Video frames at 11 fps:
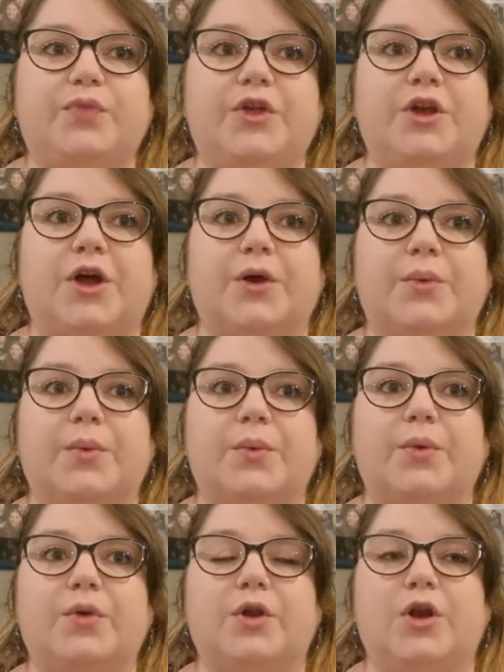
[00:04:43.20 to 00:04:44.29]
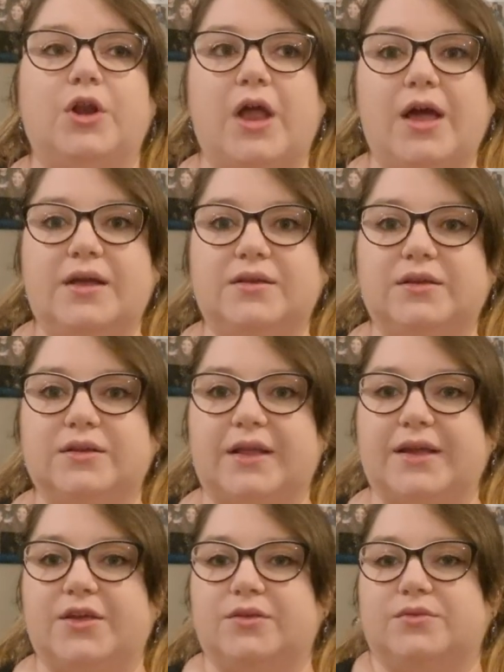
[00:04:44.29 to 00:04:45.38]
you know, learn,
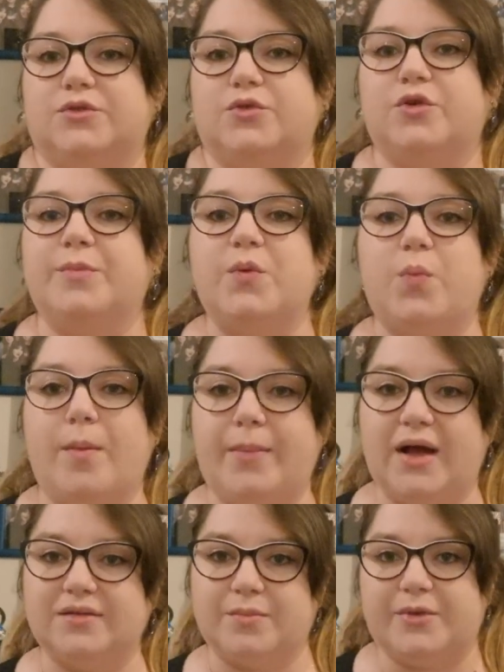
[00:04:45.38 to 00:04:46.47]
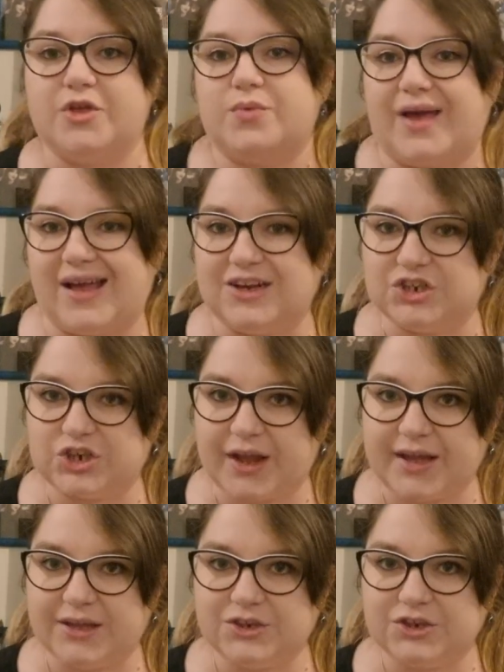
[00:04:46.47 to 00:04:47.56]
like you can be one person but you can
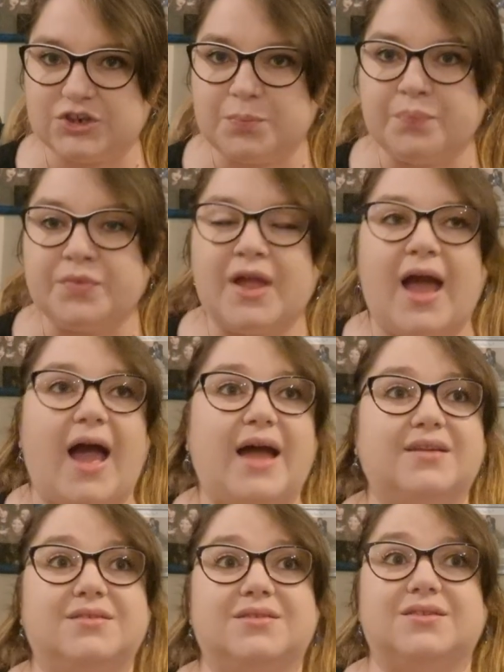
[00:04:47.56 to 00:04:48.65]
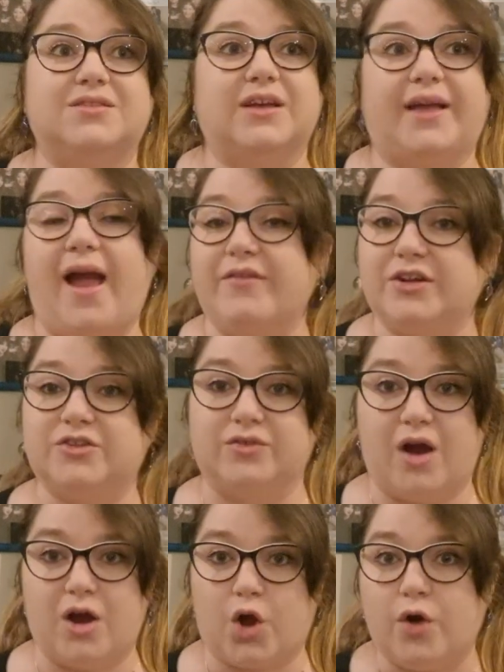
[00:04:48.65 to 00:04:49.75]
change. And the character
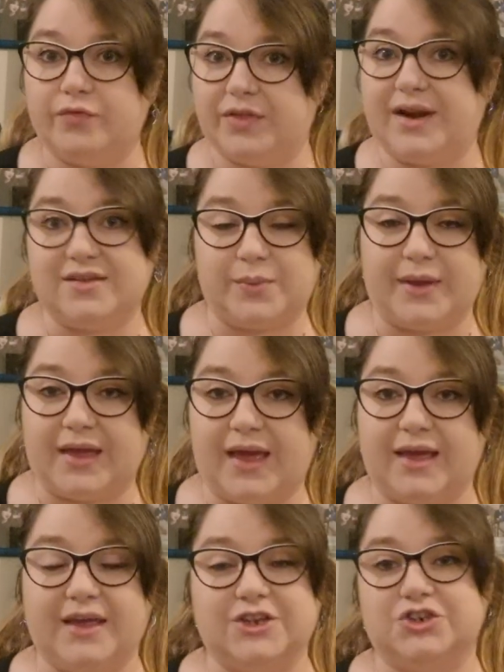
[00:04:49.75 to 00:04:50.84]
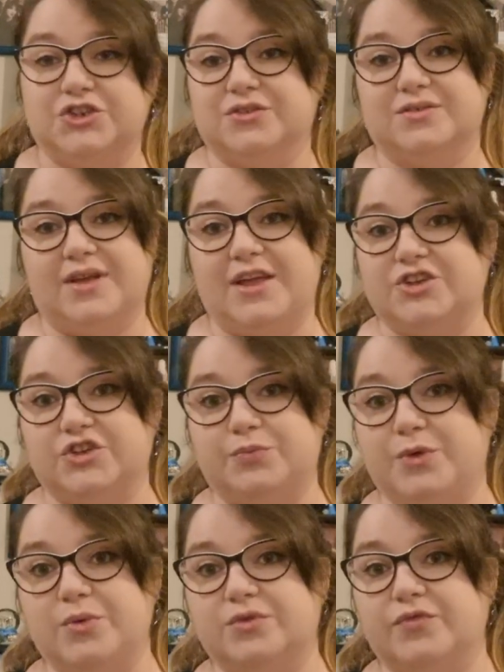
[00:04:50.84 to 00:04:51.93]
arc of the Lacewing King is just
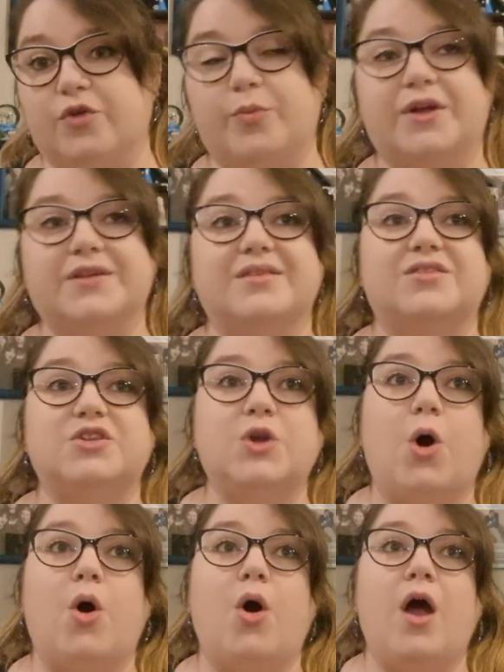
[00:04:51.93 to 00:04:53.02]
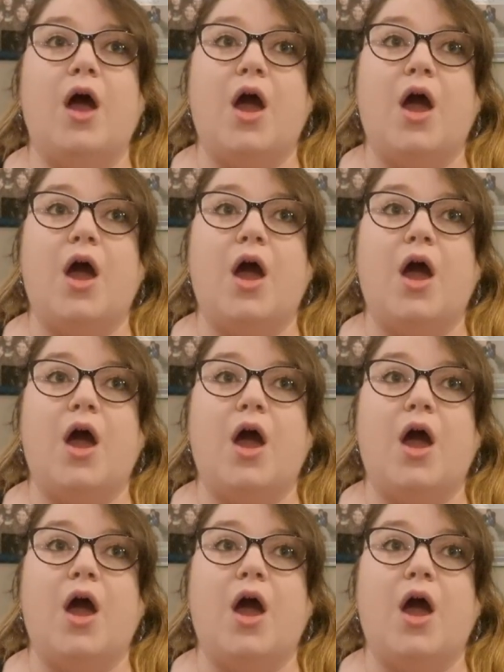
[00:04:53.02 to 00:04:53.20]
beautiful, because it's not